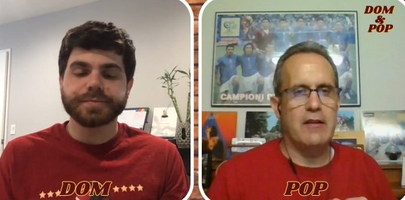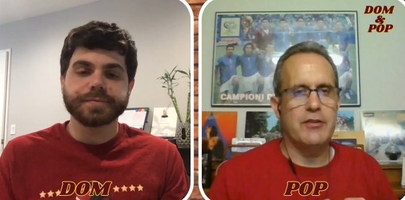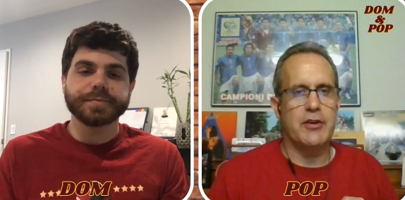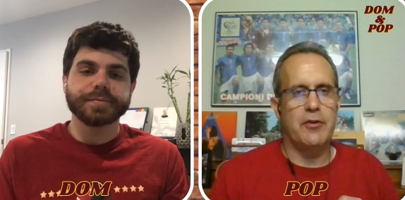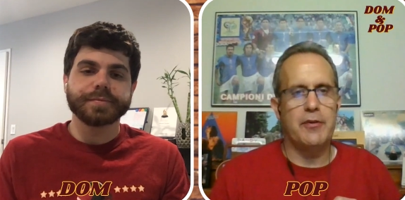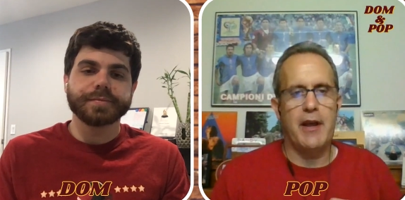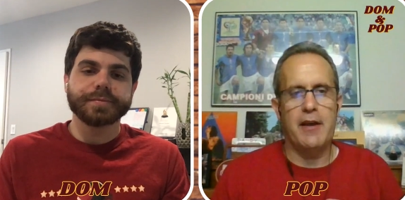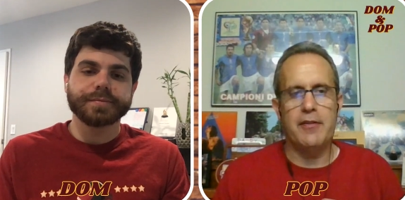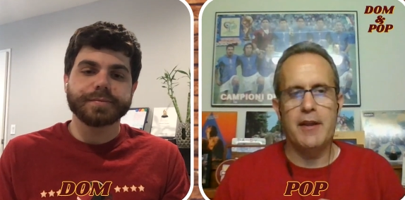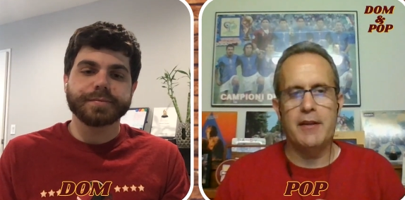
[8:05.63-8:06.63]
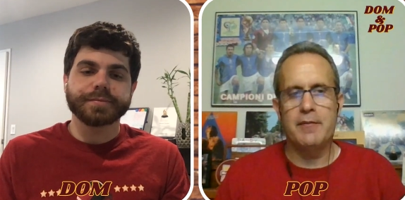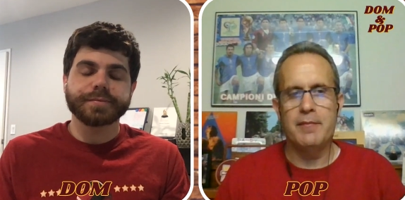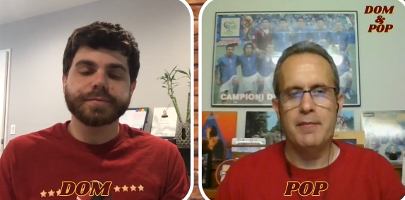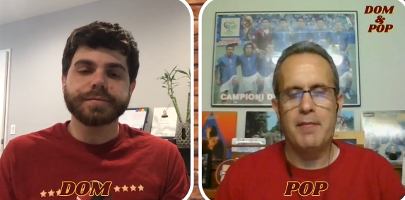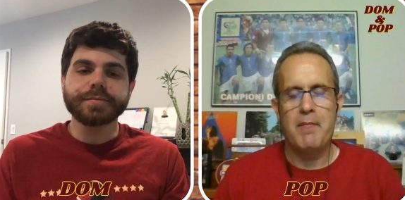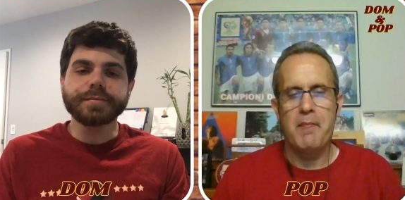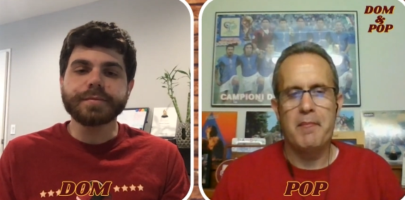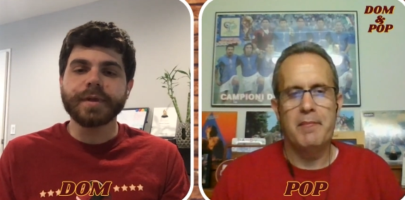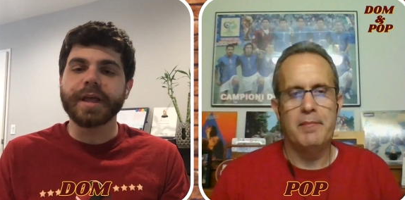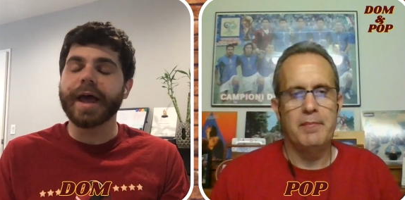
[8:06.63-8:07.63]
Speaker 1: showdown then.
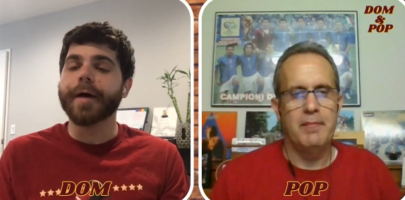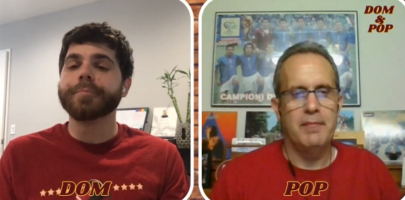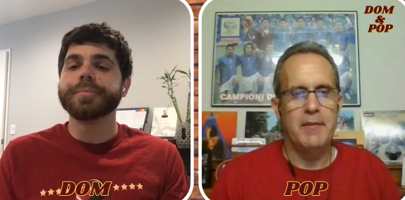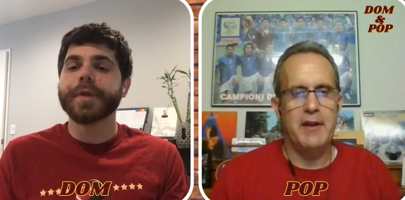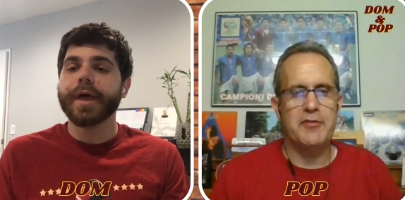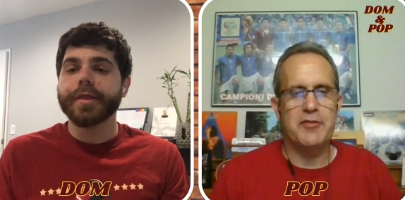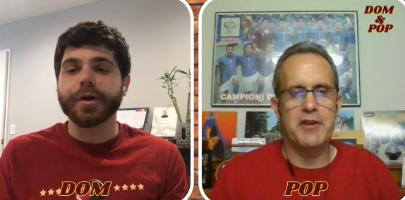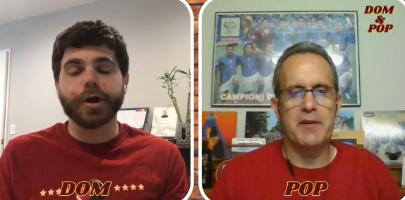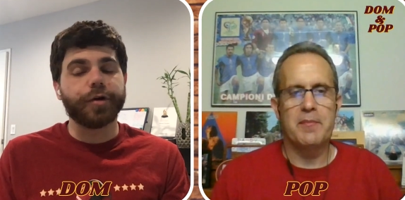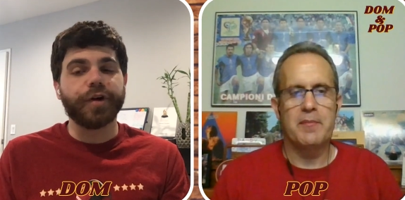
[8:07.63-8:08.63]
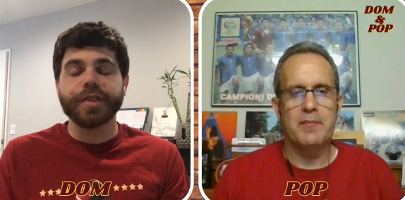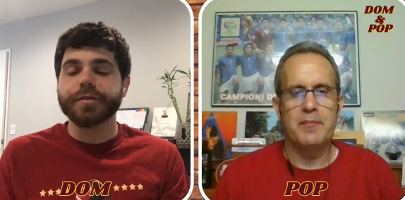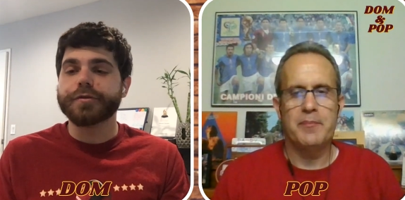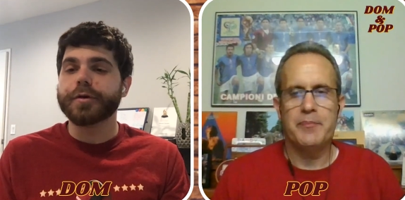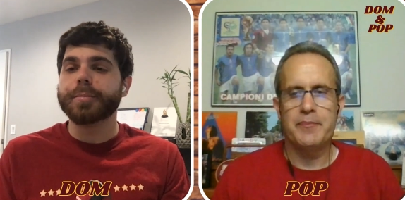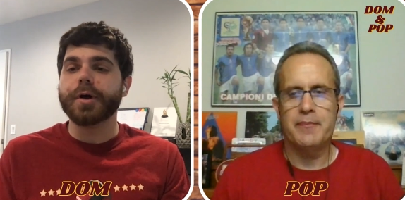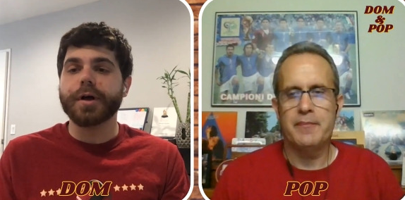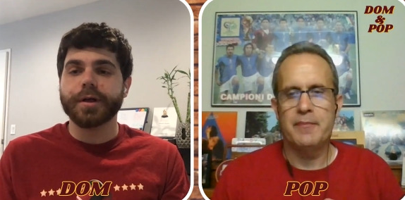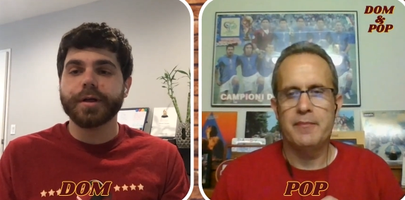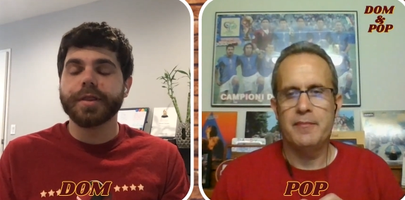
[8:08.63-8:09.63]
Speaker 2: Yeah. Interesting. They're going to run the
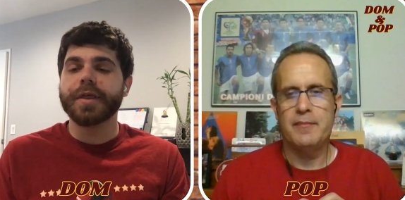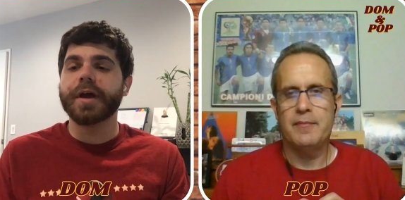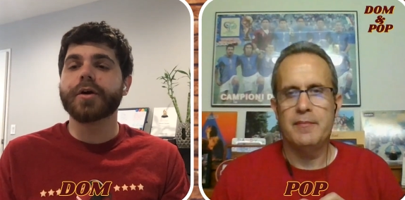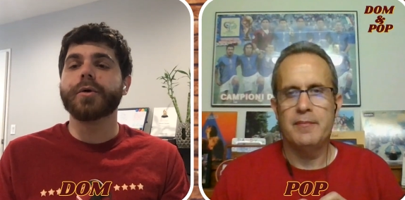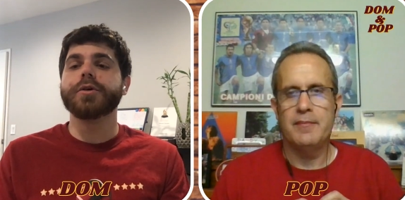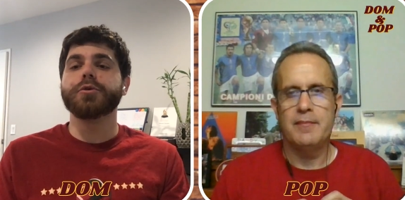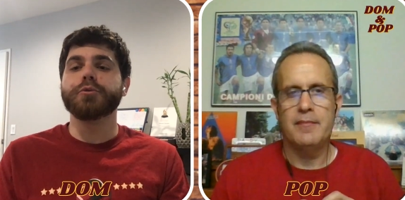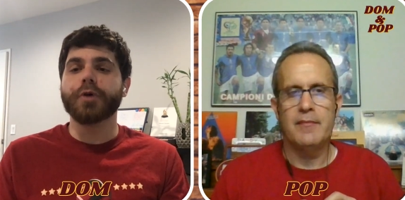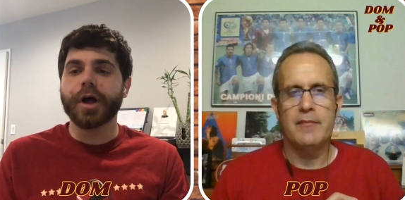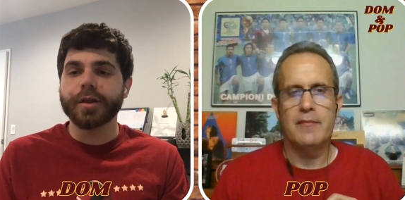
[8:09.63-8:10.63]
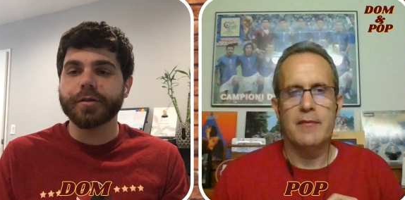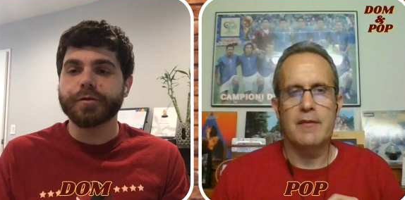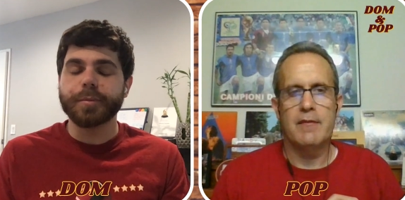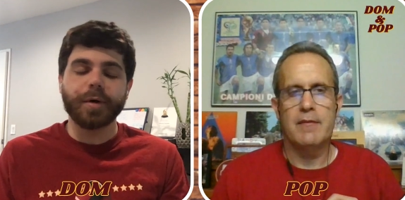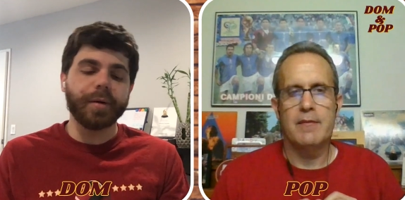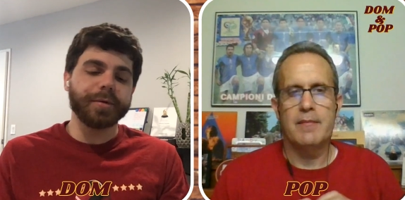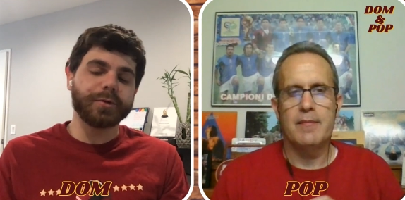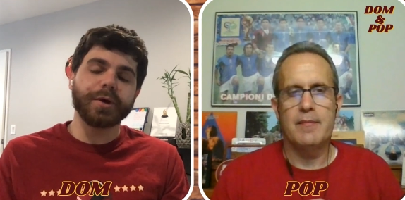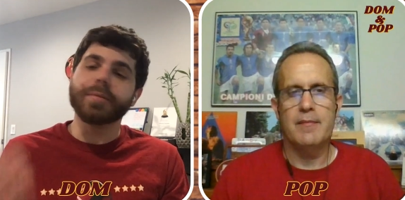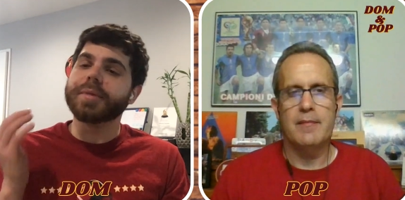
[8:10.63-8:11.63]
football. They're going to run the football
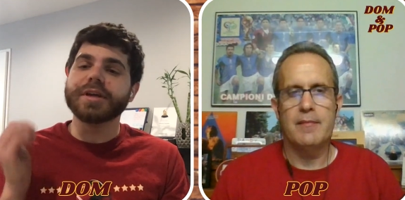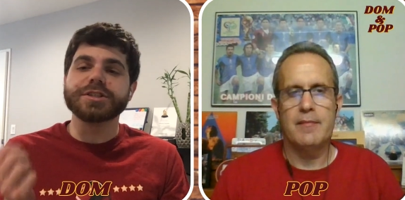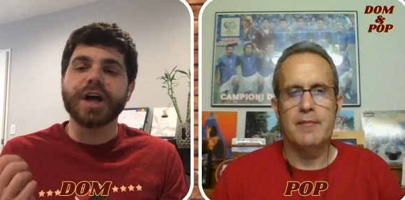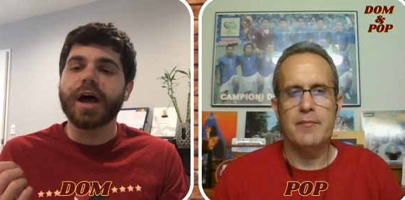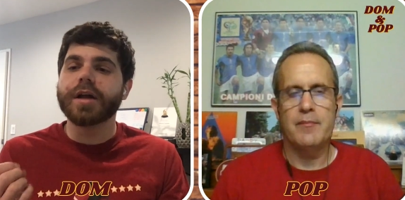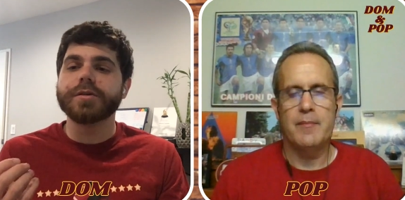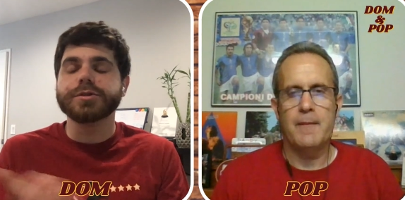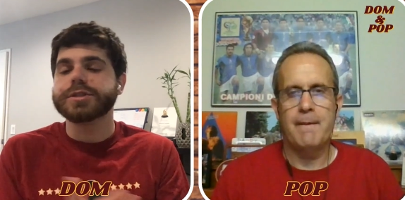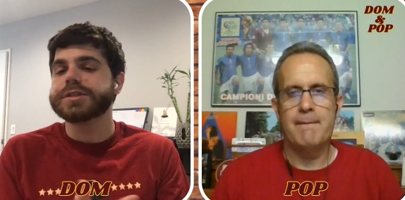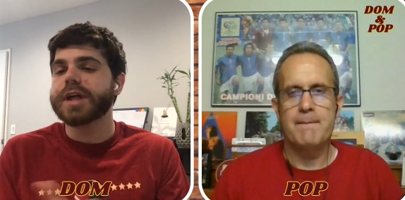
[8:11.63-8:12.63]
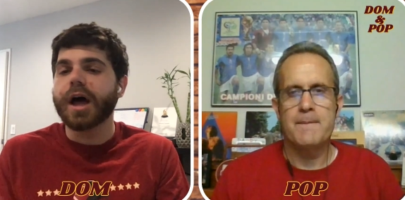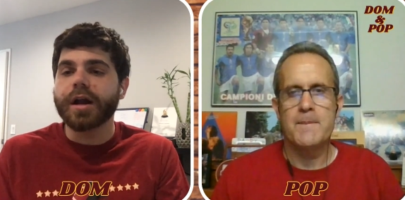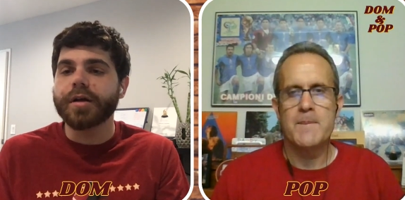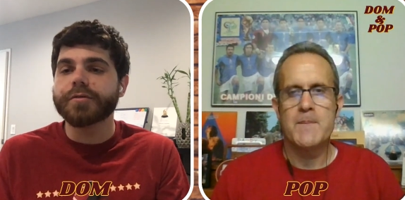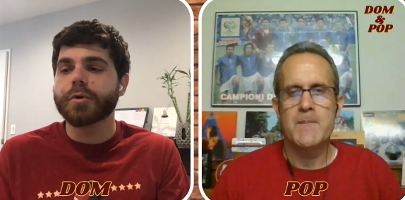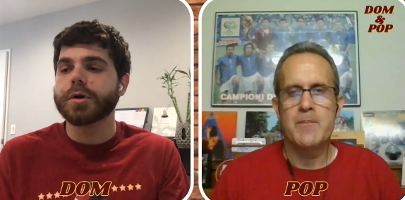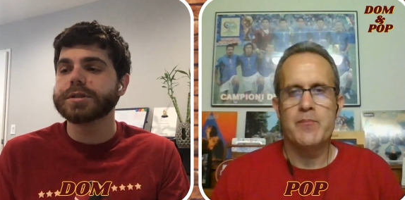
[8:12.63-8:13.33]
between Bijan, who's a stud, of course,